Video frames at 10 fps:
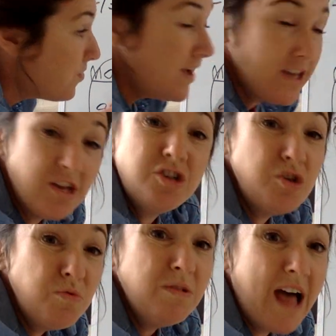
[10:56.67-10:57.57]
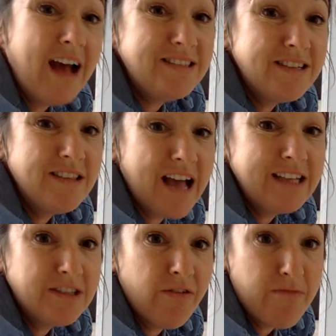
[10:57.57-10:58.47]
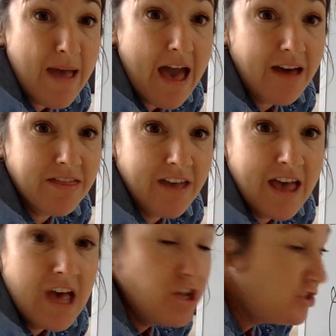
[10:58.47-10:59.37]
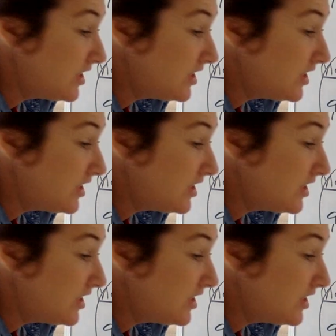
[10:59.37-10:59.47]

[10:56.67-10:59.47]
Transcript: You can do lots and lots of math